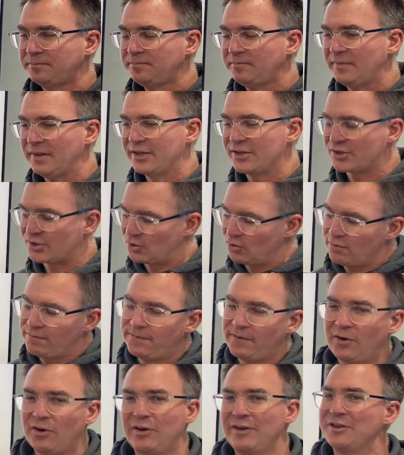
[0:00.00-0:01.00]
So
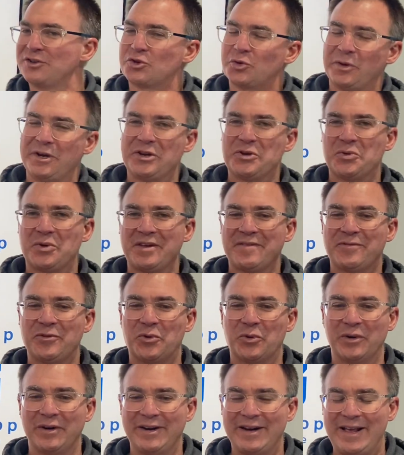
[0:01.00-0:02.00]
far in
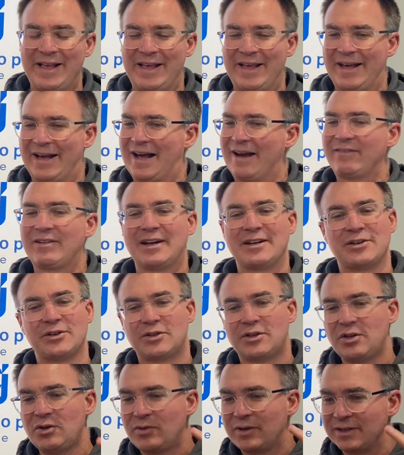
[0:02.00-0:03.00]
2024, I've gotten
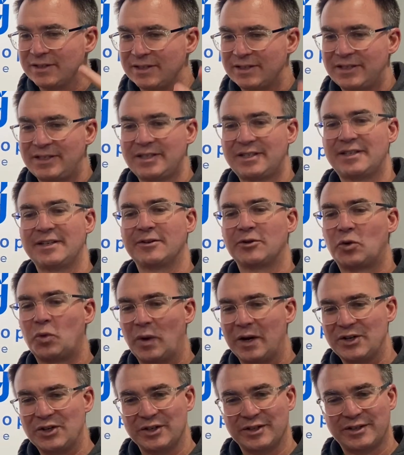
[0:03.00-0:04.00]
two consistent
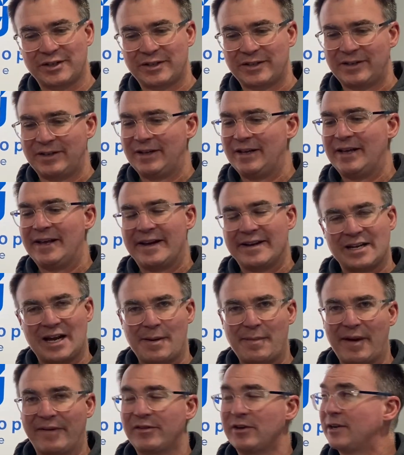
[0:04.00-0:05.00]
questions, time
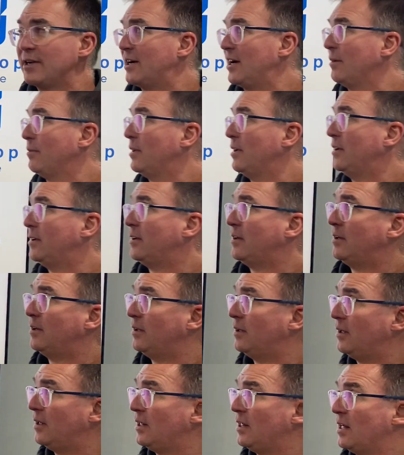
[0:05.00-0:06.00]
after time.
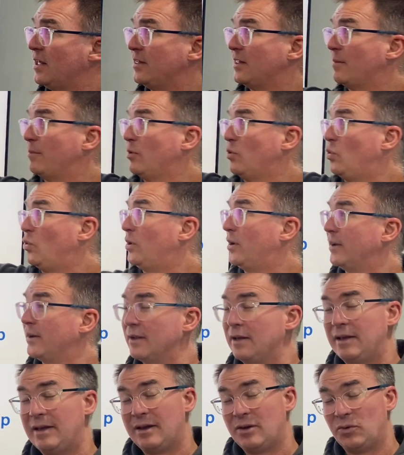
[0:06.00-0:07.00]
Number
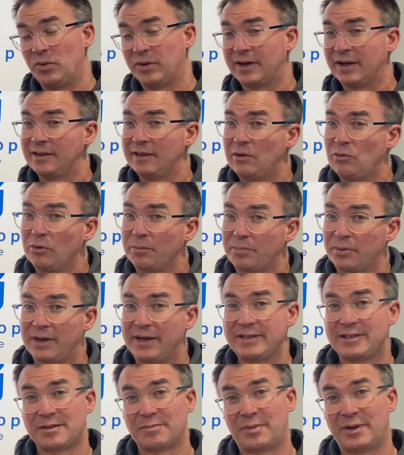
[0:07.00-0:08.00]
one, we got lower
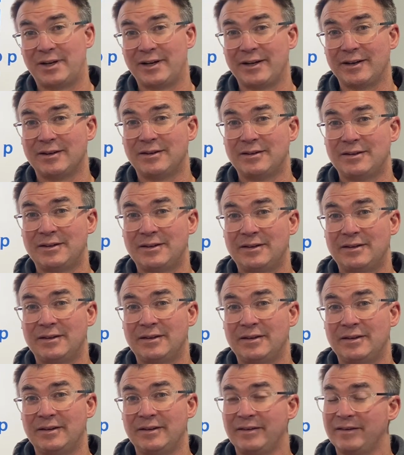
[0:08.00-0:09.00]
prices, Brian.
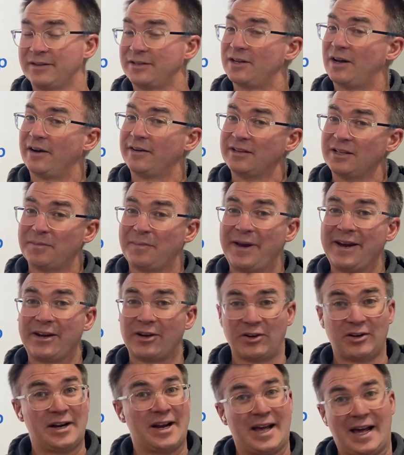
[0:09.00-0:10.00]
Talking to the banker,
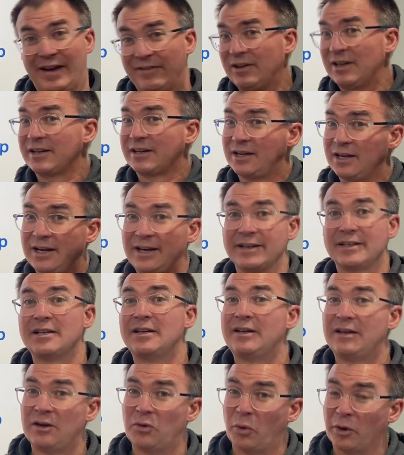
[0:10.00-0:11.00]
I've got to cut.
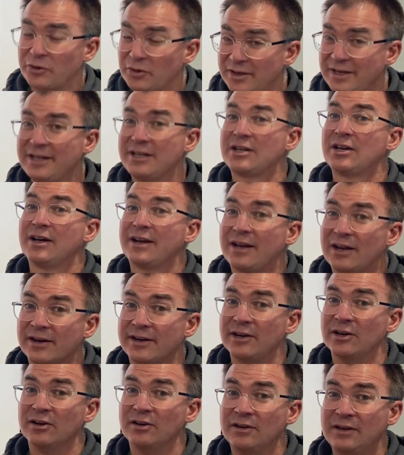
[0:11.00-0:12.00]
What do I need to cut out
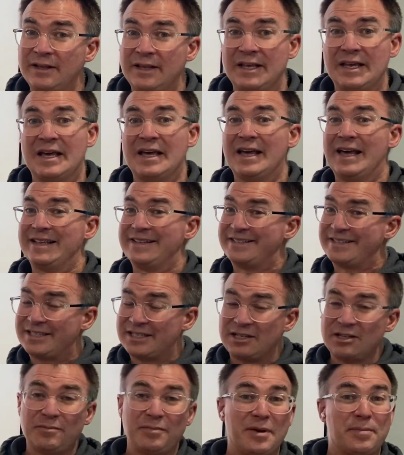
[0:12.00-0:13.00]
here? And
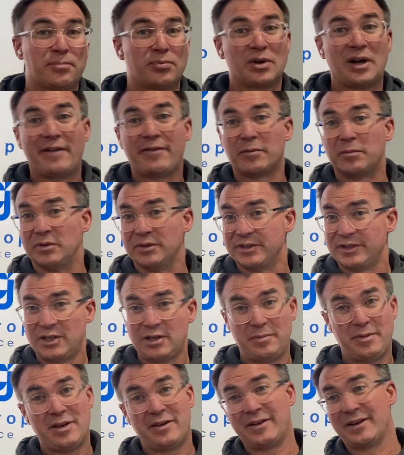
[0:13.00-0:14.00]
still be profitable, still
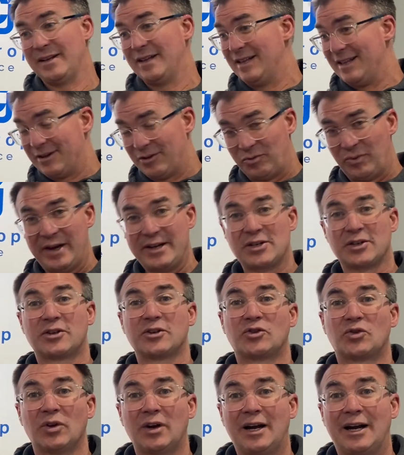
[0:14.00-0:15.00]
be able to raise a good
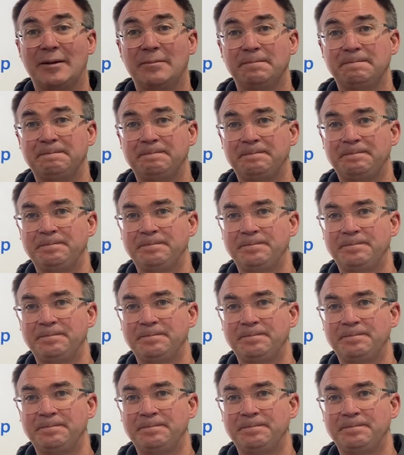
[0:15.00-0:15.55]
crop.